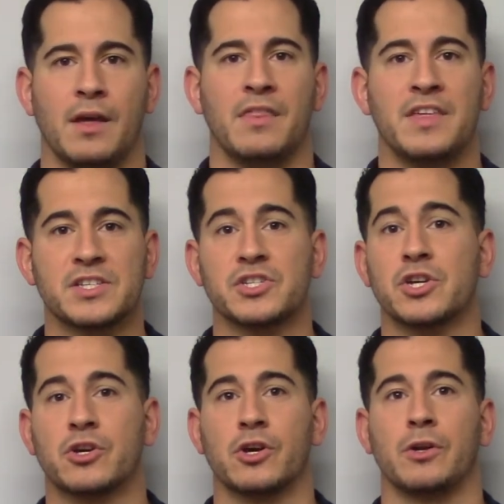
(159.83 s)
This is a
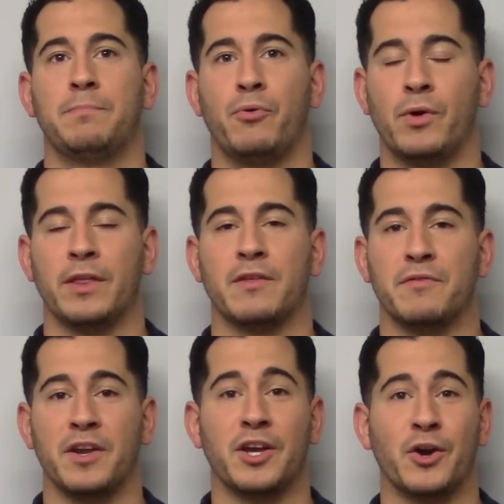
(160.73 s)
good point in the
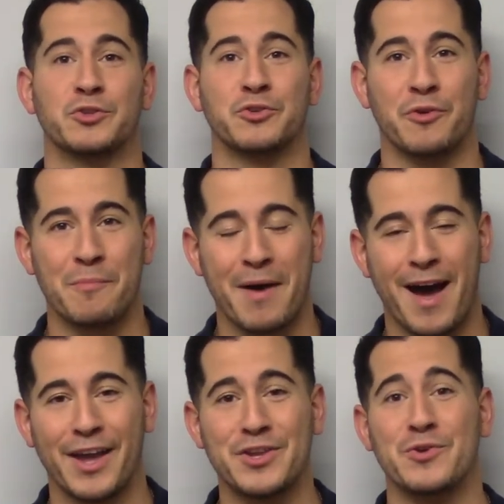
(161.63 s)
video to
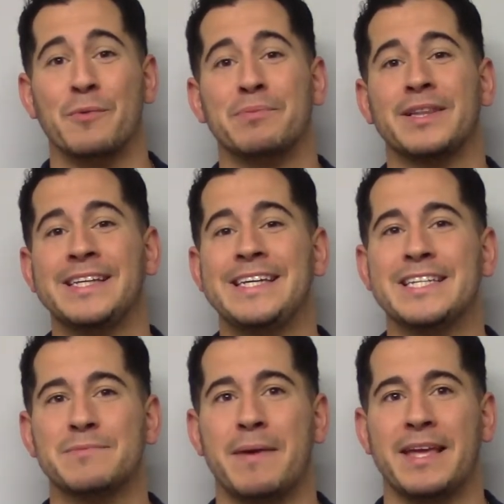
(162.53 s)
remind you to
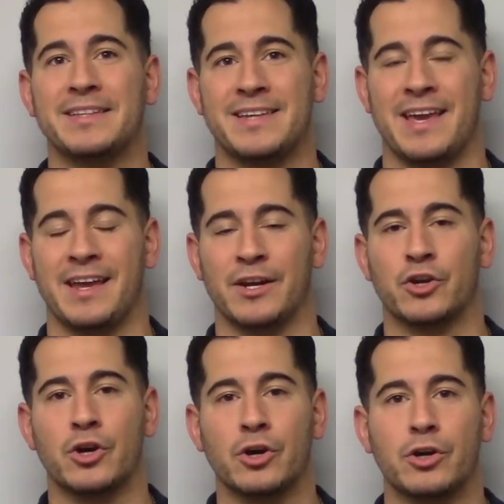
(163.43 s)
please maintain
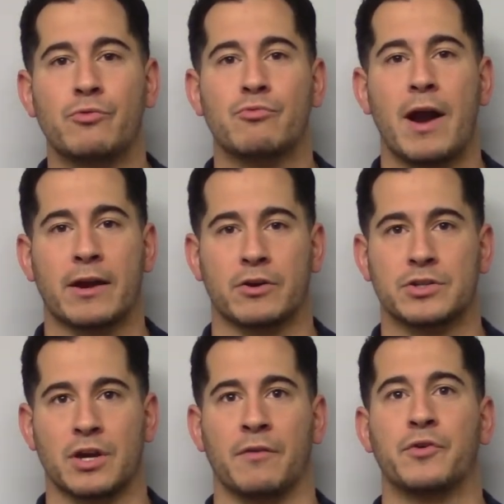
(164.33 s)
good
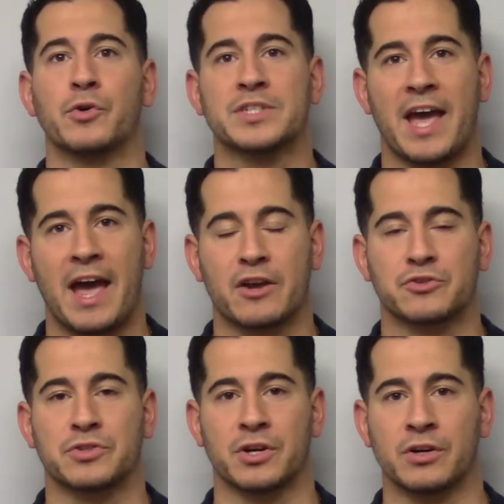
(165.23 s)
records of your tax
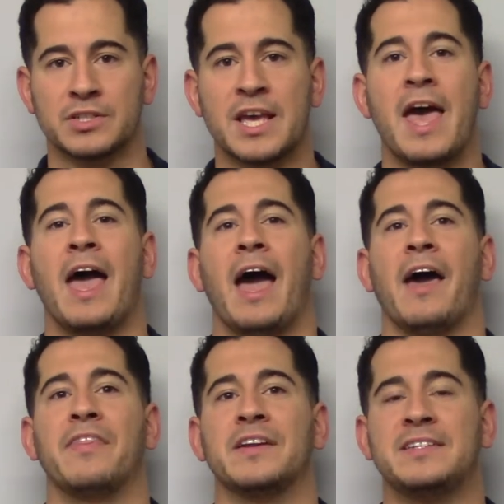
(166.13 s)
returns
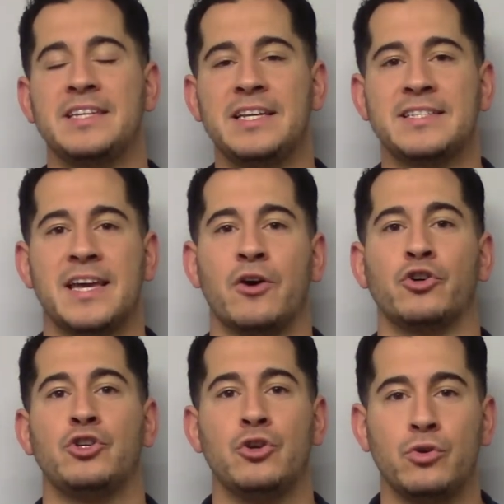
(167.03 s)
and the
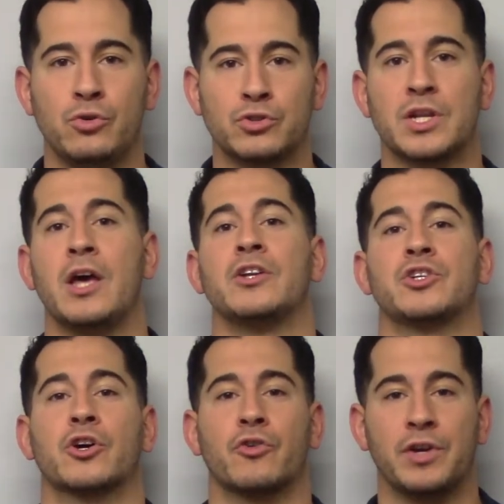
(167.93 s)
detail used
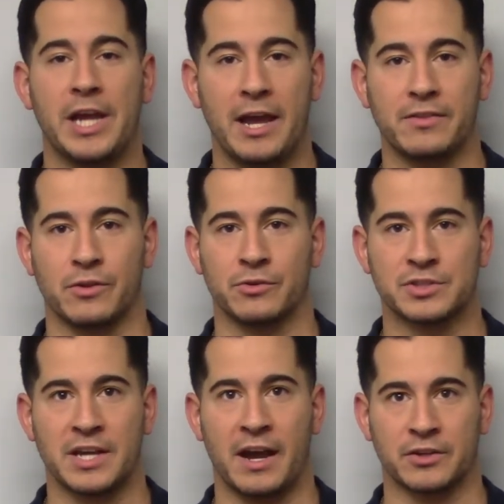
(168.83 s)
to create those
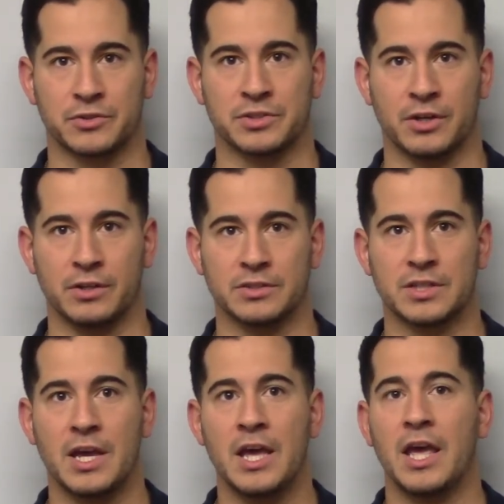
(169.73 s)
tax returns.
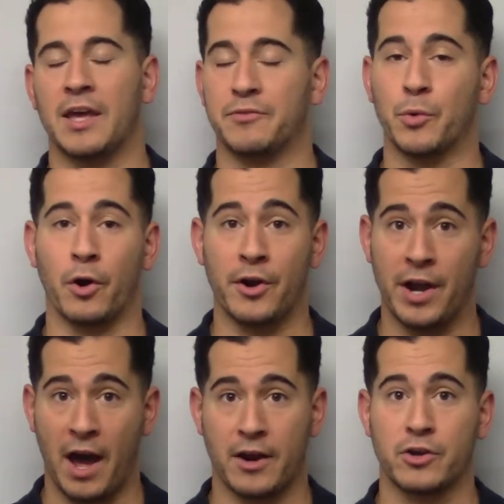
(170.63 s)
If you are
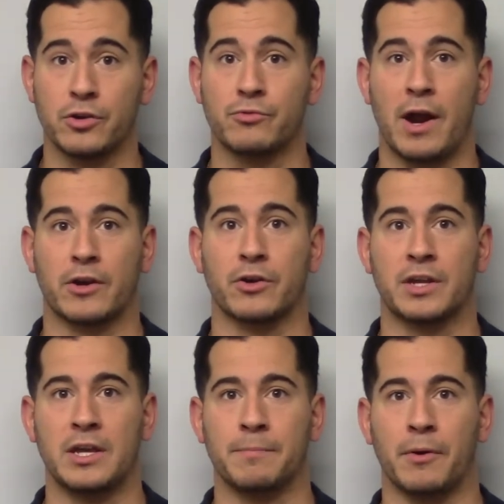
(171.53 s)
not a good record
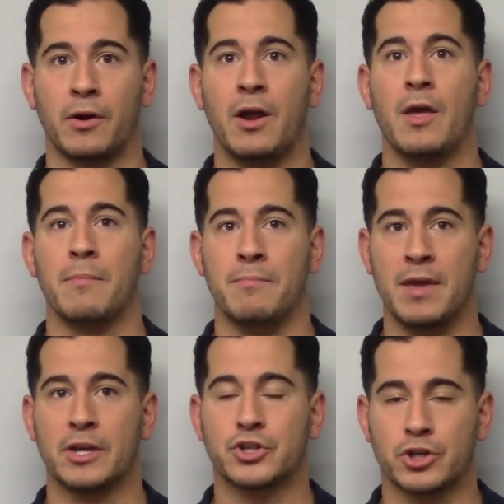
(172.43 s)
keeper,
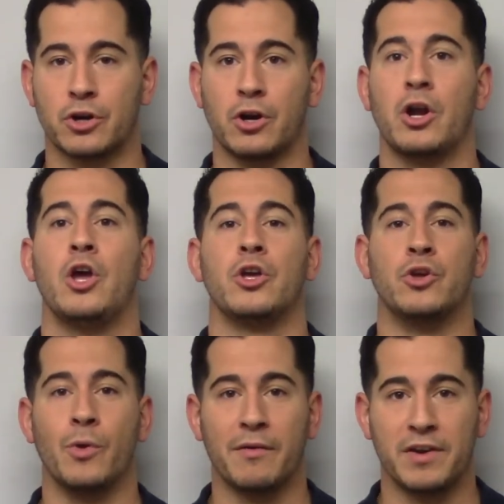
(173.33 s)
make sure
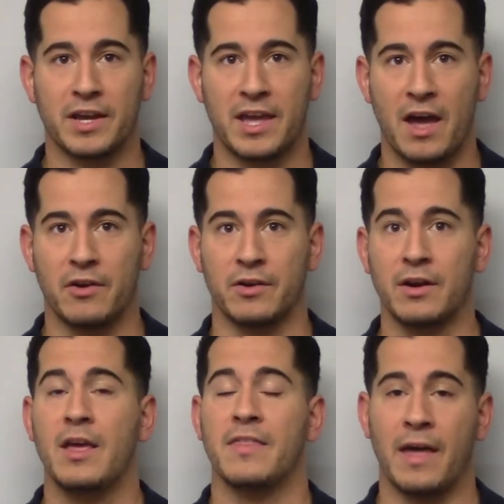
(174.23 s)
you have an
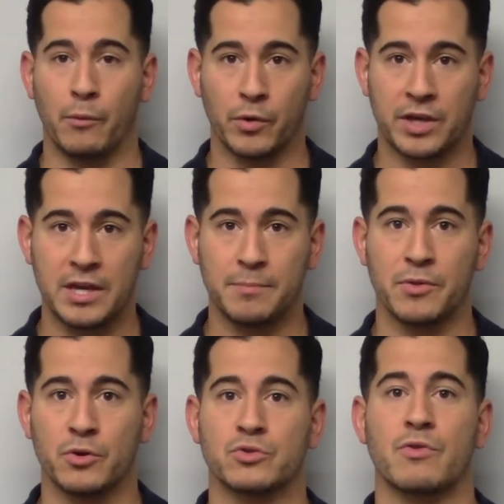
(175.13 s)
accountant that will keep
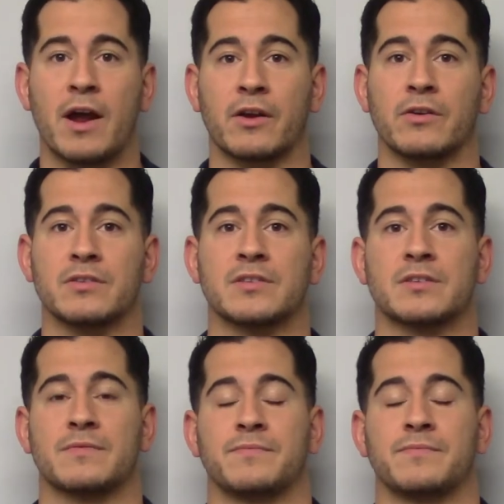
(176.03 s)
those records.